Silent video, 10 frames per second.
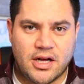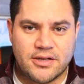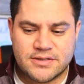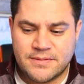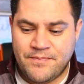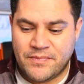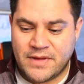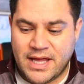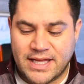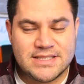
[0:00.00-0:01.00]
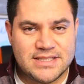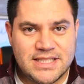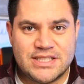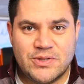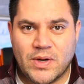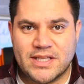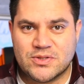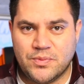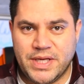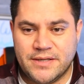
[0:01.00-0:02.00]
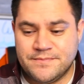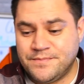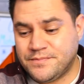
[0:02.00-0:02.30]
And that's essentially what this will be.